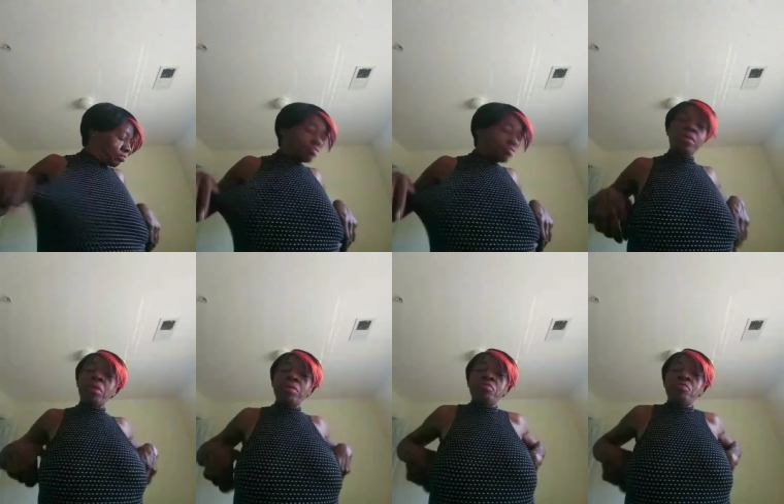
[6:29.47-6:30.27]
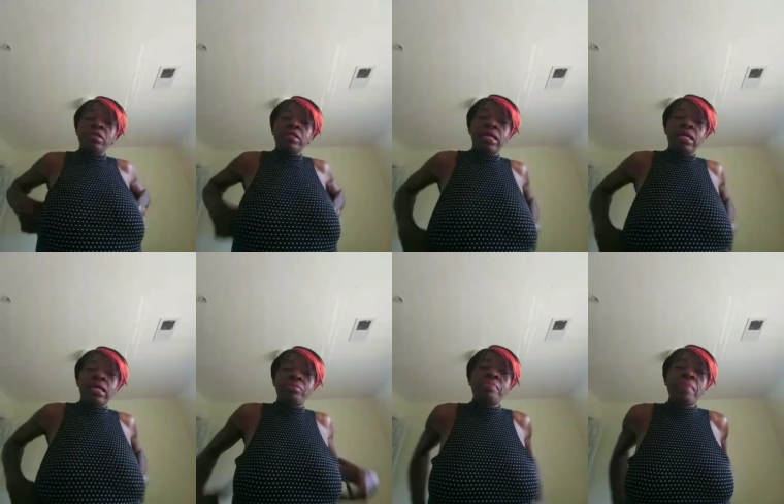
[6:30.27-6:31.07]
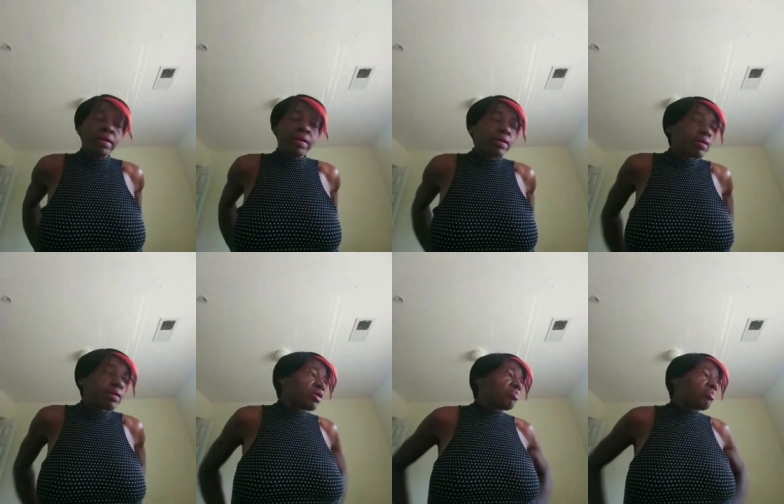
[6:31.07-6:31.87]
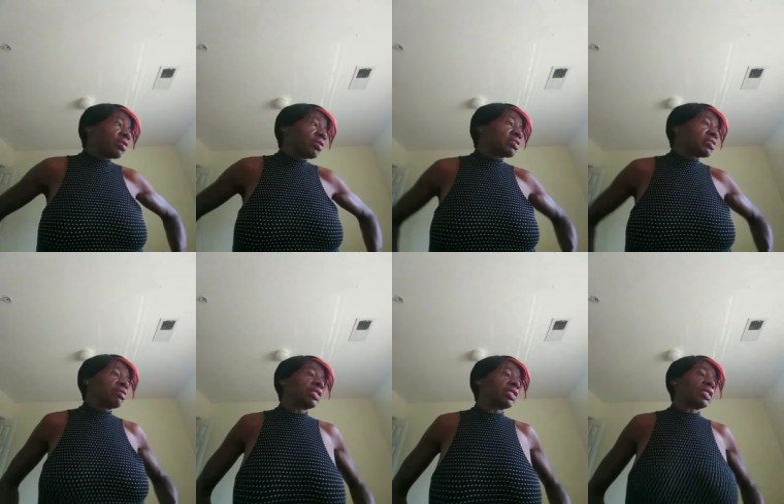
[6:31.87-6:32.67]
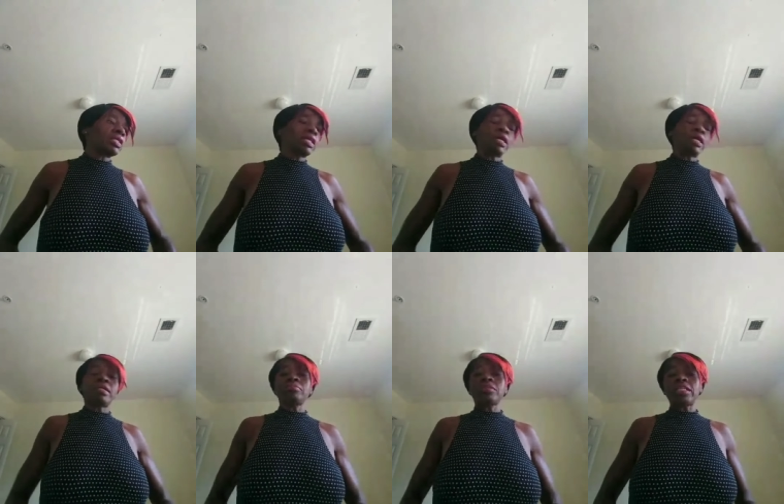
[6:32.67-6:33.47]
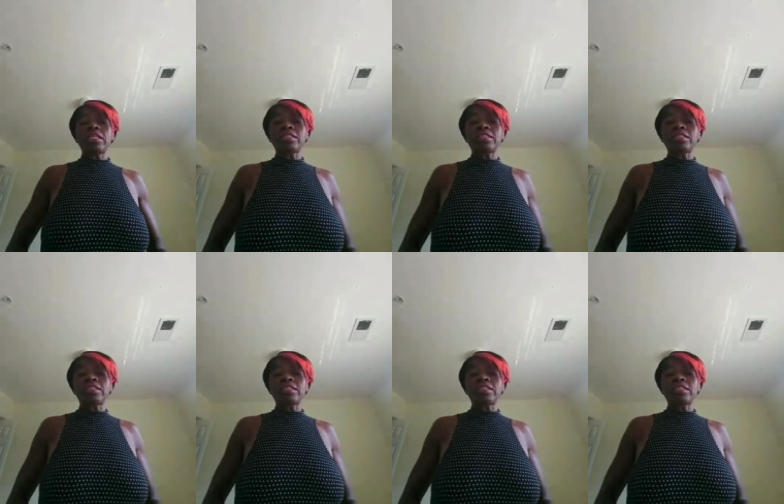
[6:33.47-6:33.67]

And maybe one day I'll be back. But until then, I got some things to